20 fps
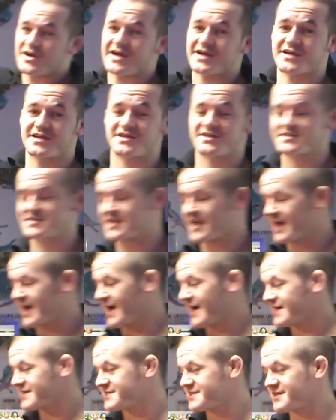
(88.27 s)
dragon is
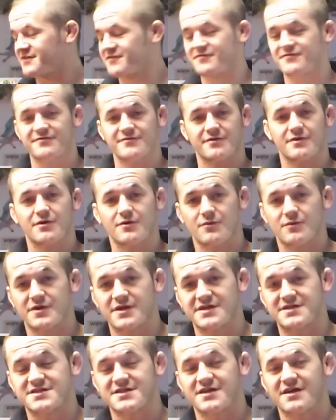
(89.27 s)
day active,
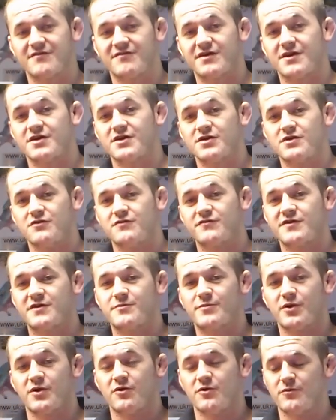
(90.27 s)
we need to give it a
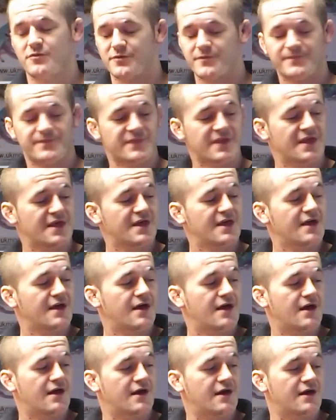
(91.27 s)
UV bulb.
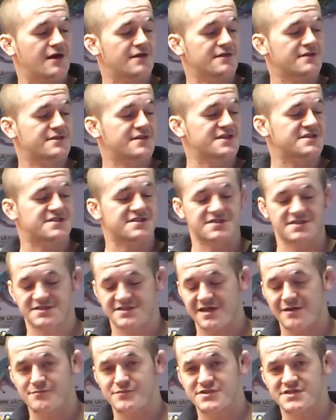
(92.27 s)
This is a
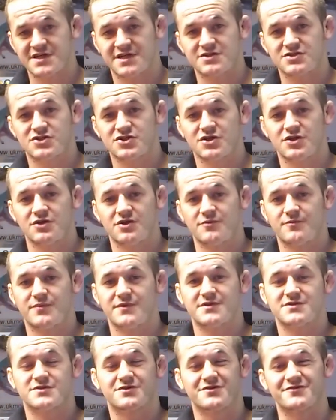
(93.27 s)
10% tube.
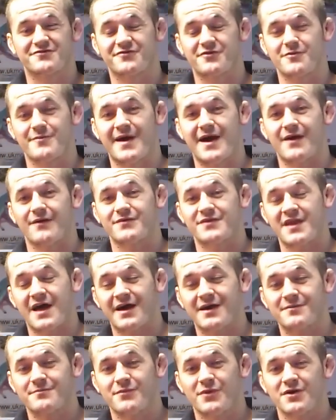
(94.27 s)
It's good for about
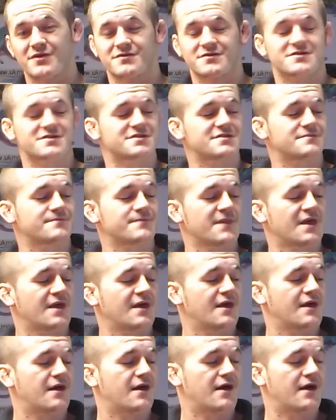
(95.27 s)
9 months.
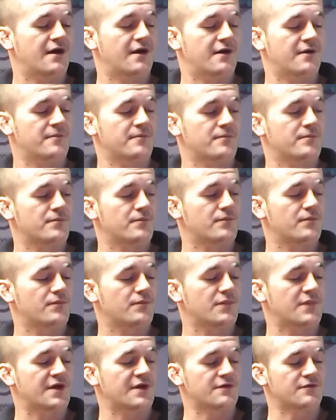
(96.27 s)

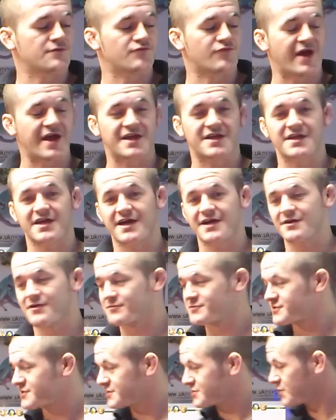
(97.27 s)
It will radiate
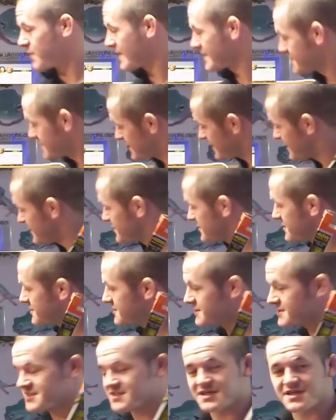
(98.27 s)
up to 20
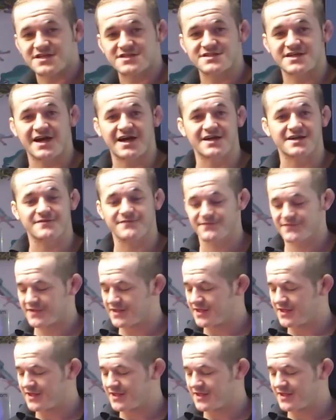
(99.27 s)
inches into the tank.